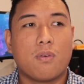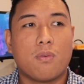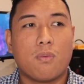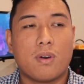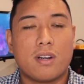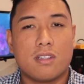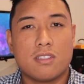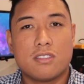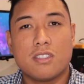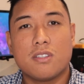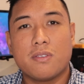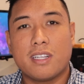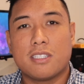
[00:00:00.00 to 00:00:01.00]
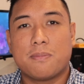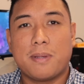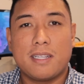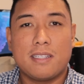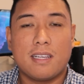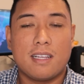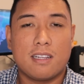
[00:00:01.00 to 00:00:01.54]
What it'll do is
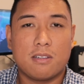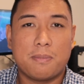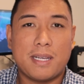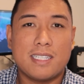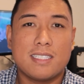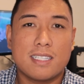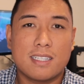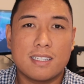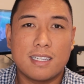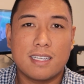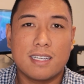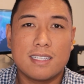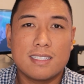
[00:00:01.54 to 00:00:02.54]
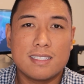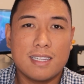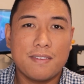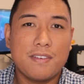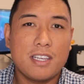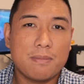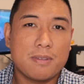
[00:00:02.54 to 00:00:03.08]
it'll basically
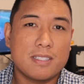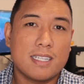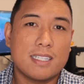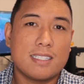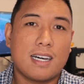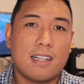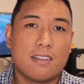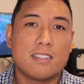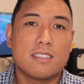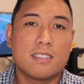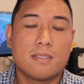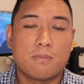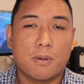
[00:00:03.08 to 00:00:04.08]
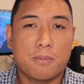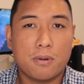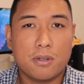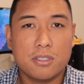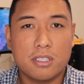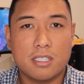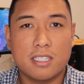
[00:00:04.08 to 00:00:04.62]
divvy up the $10
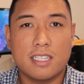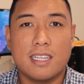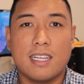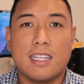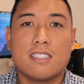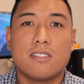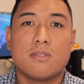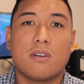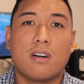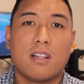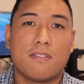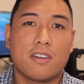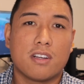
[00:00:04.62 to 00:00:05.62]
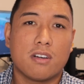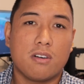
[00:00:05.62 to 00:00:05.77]
proportionally into all of your